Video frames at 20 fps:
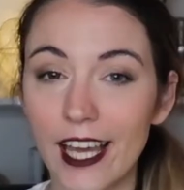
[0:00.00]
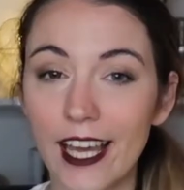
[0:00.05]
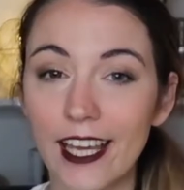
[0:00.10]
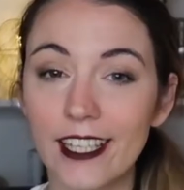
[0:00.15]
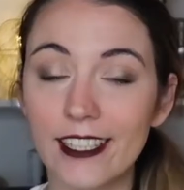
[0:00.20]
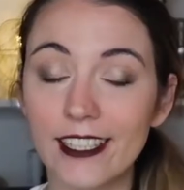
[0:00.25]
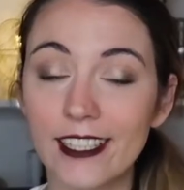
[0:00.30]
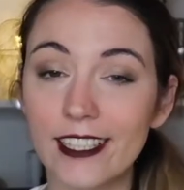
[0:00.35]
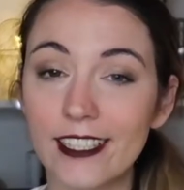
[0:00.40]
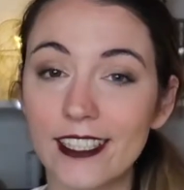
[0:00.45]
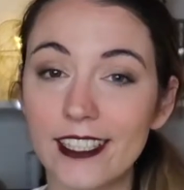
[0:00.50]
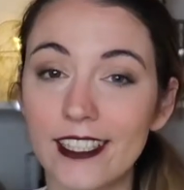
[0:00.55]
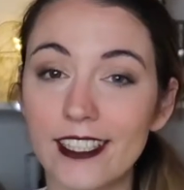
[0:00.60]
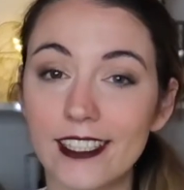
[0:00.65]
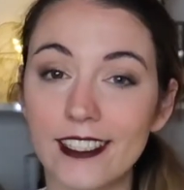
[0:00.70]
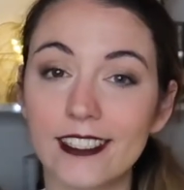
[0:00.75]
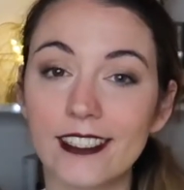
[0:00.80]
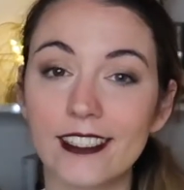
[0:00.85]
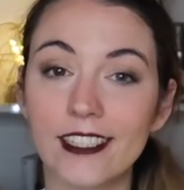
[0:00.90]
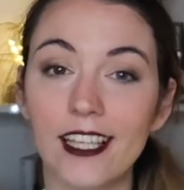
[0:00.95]
and it
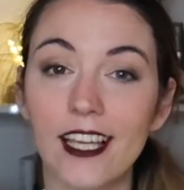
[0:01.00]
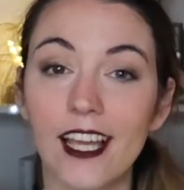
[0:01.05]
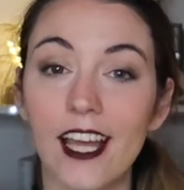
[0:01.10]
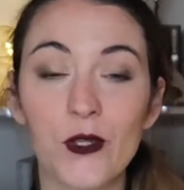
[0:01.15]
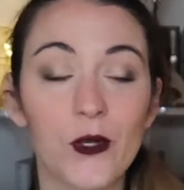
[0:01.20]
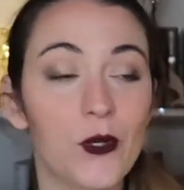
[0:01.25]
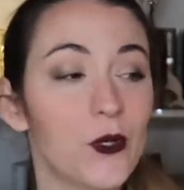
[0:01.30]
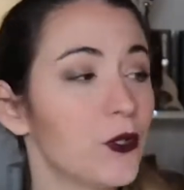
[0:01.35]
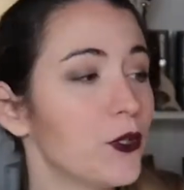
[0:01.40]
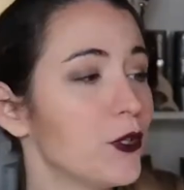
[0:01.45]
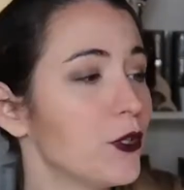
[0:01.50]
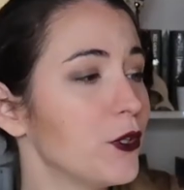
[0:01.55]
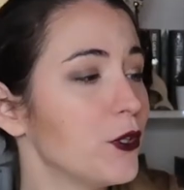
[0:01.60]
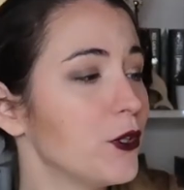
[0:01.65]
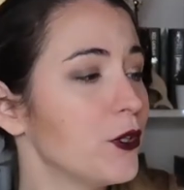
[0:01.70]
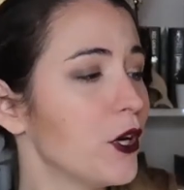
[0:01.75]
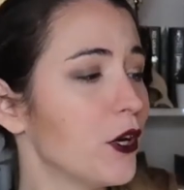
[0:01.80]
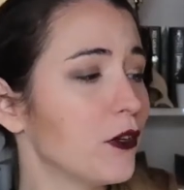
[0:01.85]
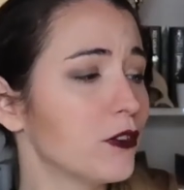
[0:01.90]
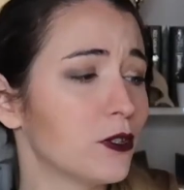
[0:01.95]
is
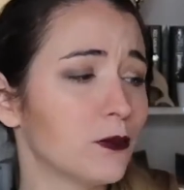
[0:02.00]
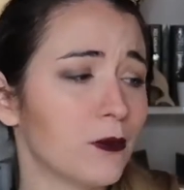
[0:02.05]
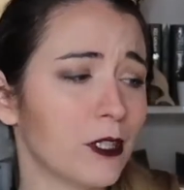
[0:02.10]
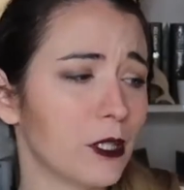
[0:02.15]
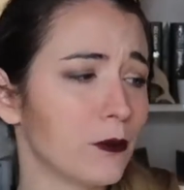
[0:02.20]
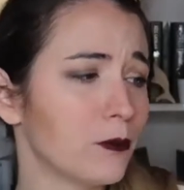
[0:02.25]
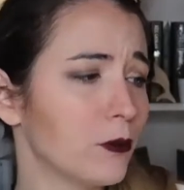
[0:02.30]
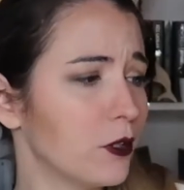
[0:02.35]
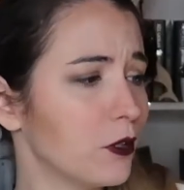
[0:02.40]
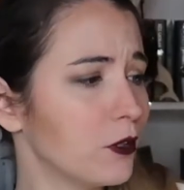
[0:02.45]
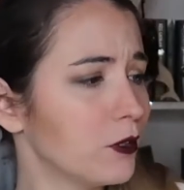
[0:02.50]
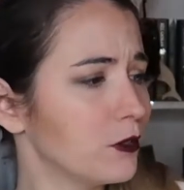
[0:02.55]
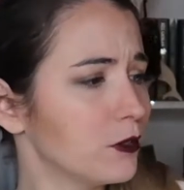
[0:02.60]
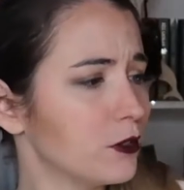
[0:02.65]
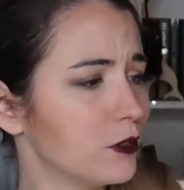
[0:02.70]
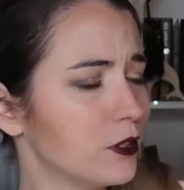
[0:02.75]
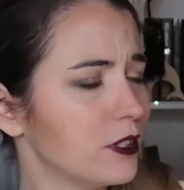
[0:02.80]
Daughter of Smoke and Bone,